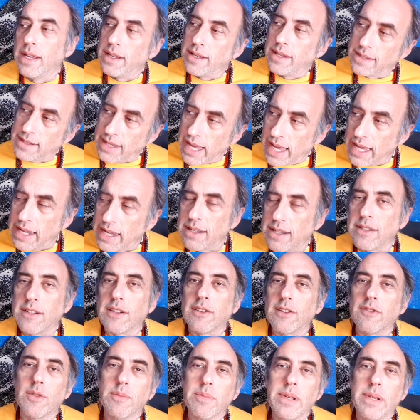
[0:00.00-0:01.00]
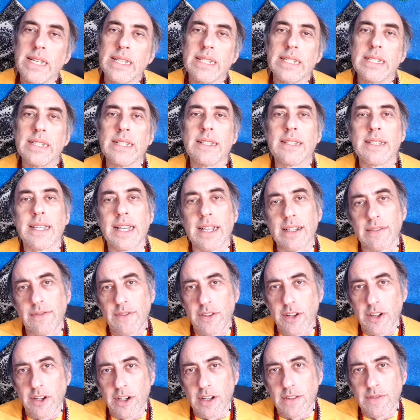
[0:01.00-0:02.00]
cycle repeating itself
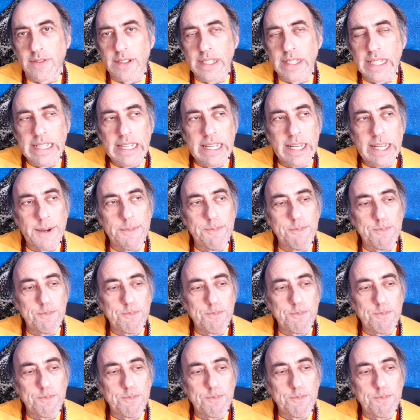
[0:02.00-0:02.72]
year after year.